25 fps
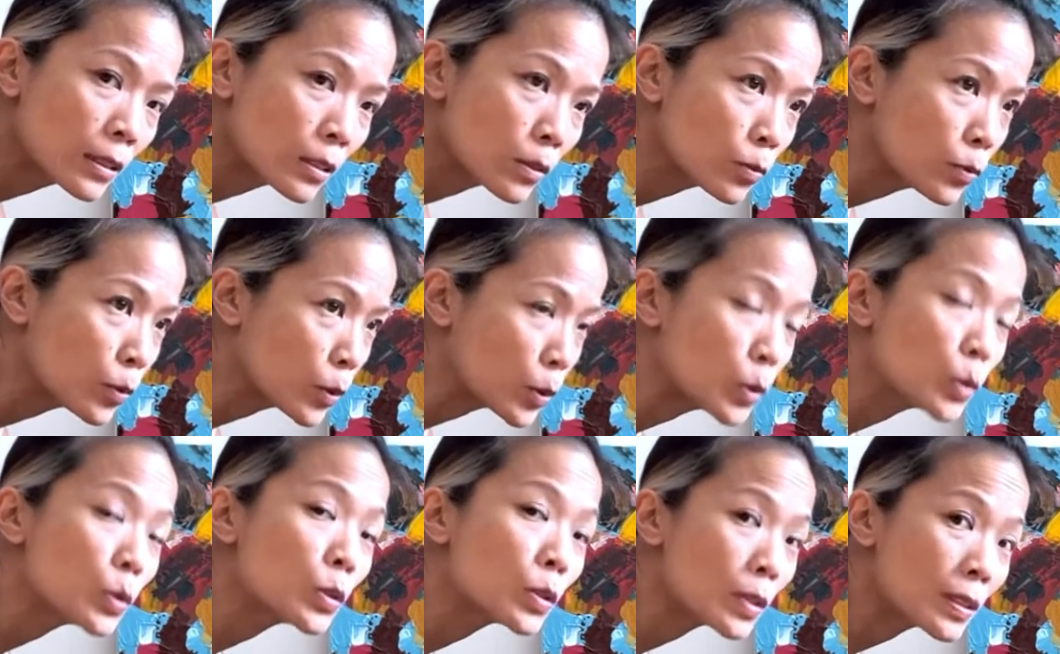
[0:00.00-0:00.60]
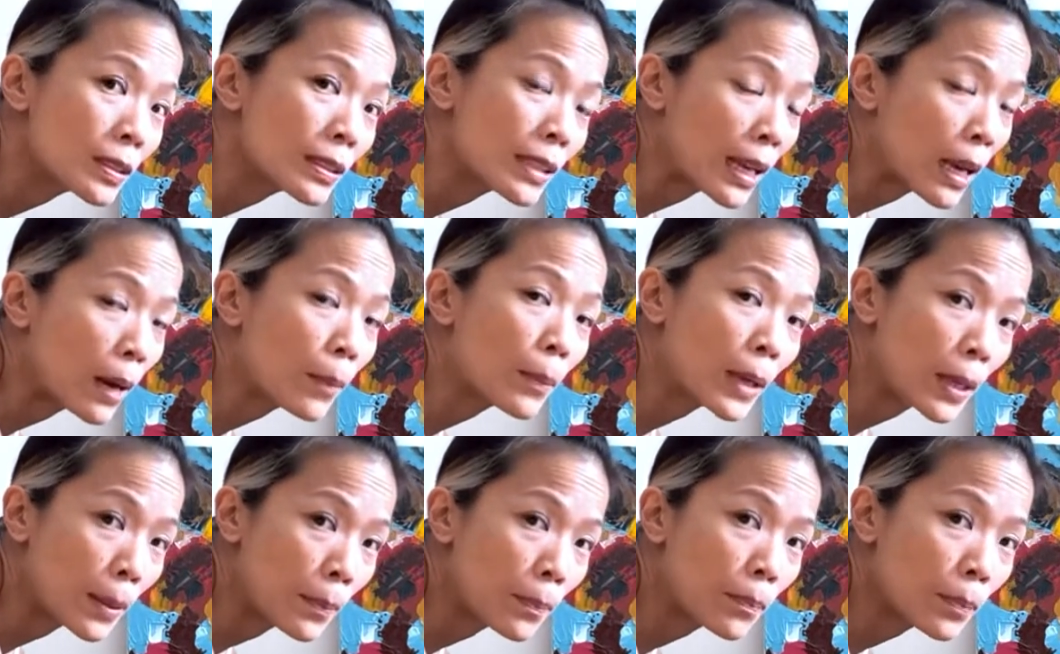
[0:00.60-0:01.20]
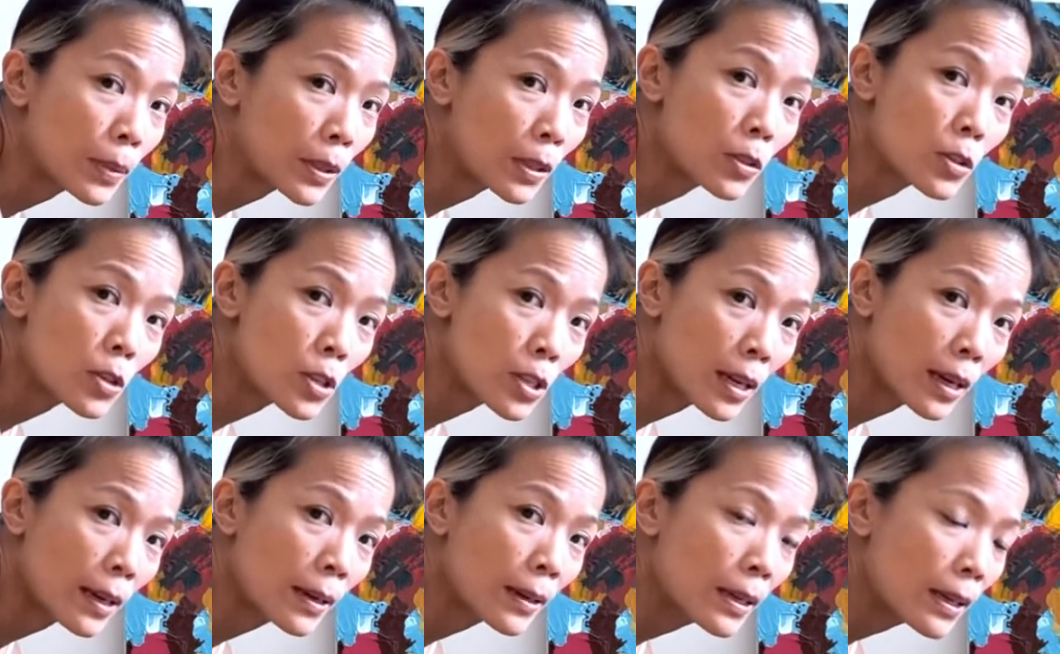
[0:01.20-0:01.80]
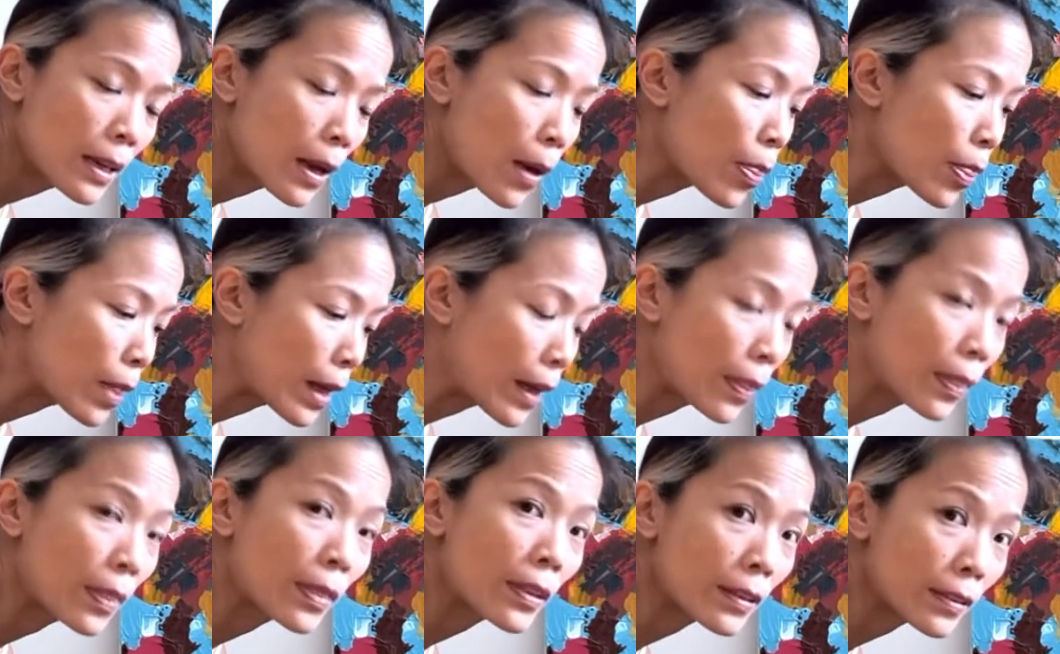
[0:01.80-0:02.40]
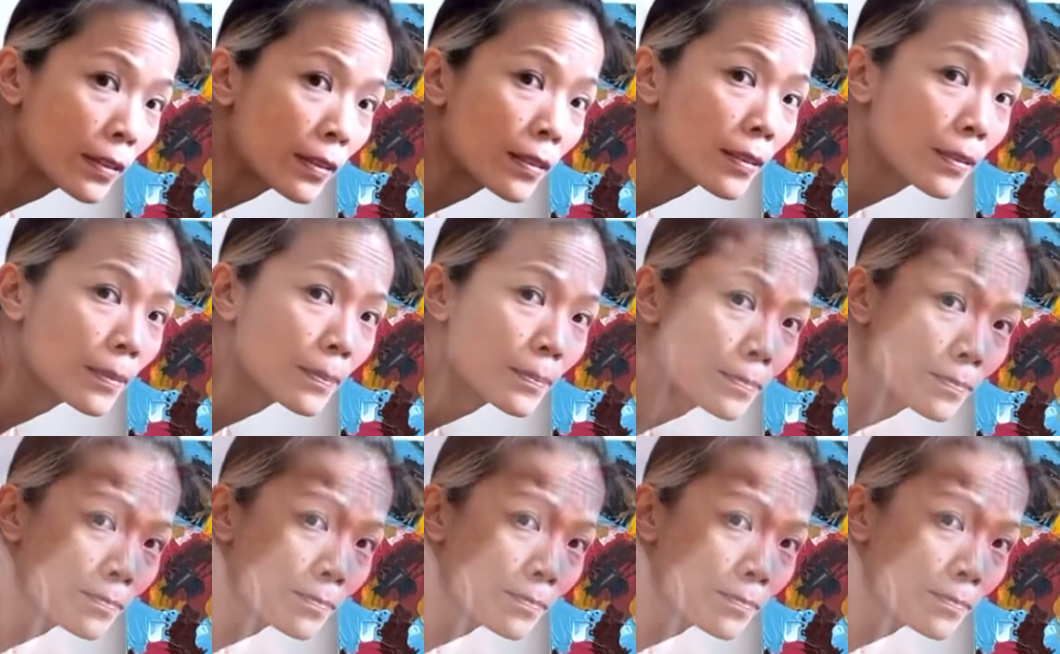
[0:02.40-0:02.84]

for you to stay up in Pincha than this.